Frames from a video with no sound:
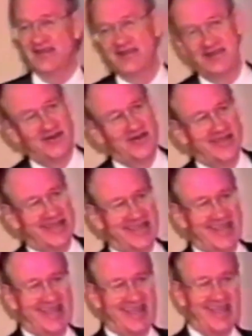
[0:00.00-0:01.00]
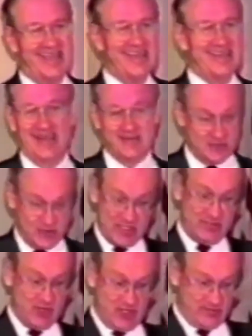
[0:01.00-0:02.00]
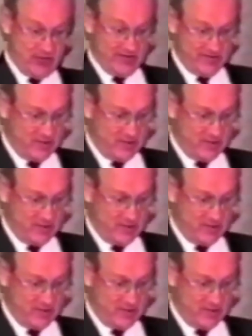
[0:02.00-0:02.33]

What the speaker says: Yeah, I'm just reading the book, profit